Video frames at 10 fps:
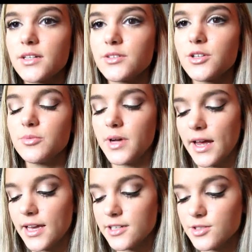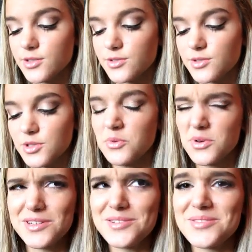I don't know, but I actually do
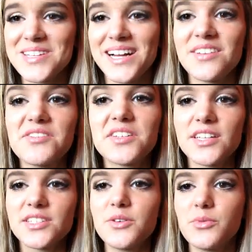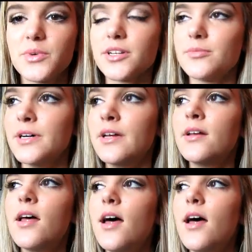want to go skydiving. That's like weird, but